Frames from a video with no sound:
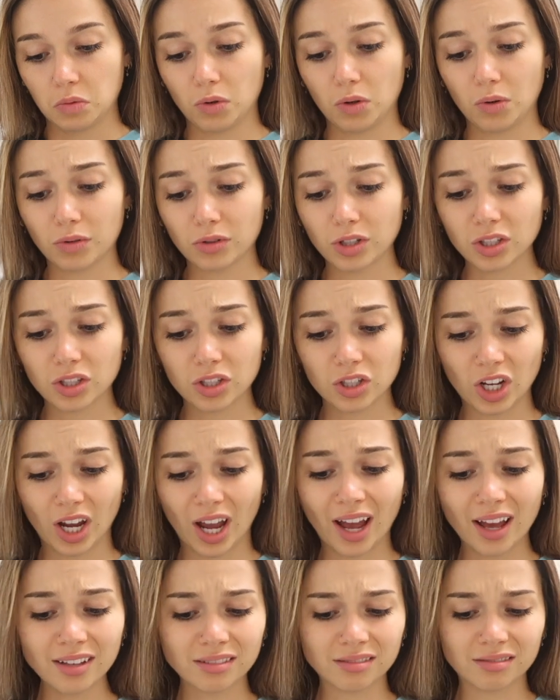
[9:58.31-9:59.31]
we were just
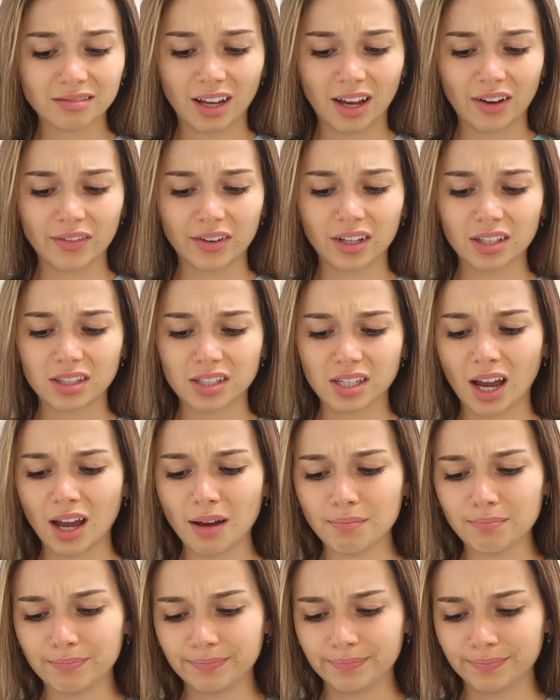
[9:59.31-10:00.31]
chatting, having a good
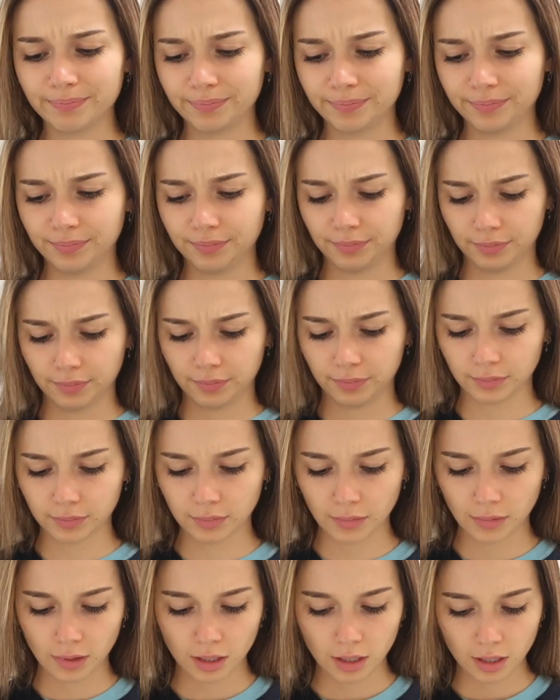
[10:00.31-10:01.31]
time.
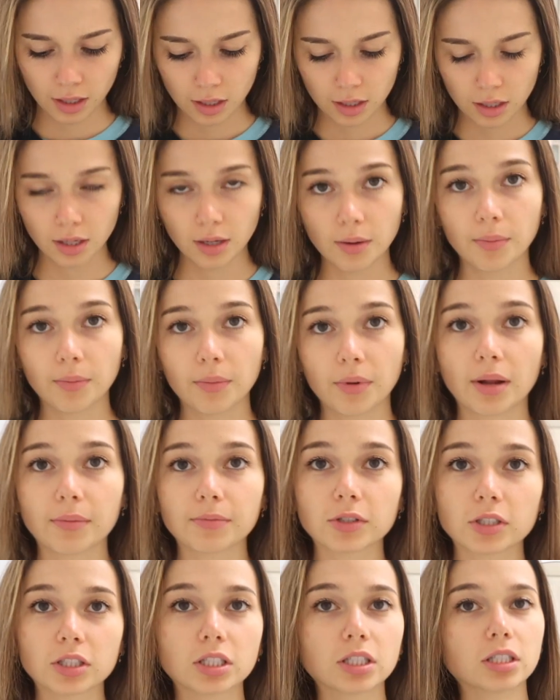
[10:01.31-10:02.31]
But
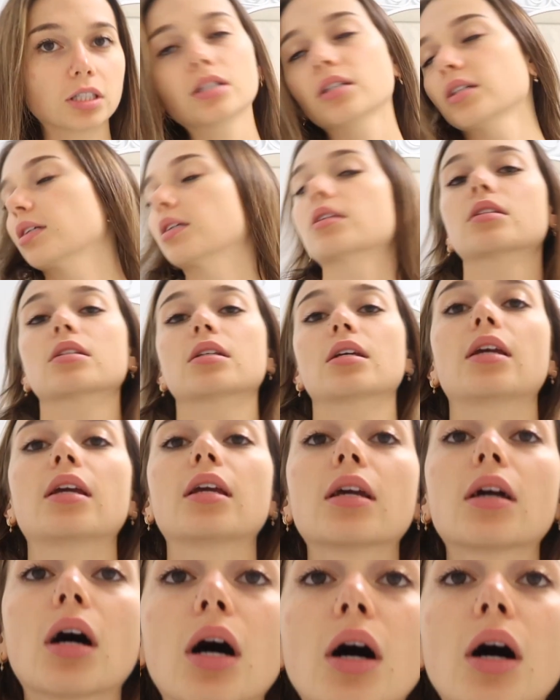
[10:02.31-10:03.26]
I'm just gonna take